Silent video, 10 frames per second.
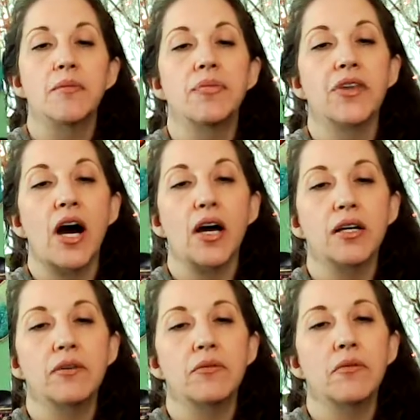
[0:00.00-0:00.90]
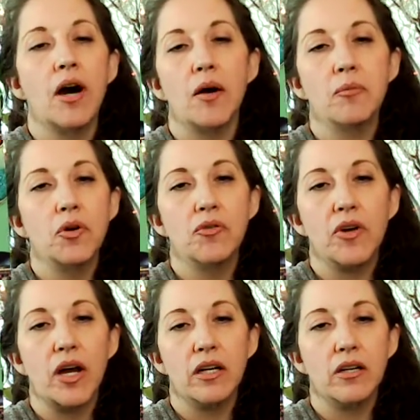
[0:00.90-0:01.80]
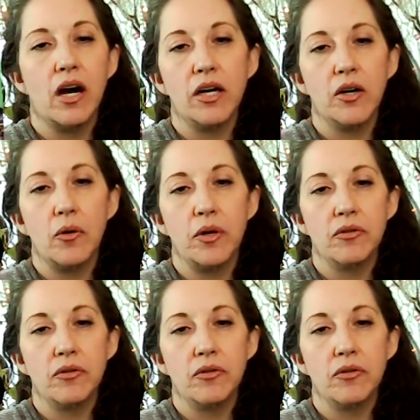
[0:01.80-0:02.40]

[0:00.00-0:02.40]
not not moving not going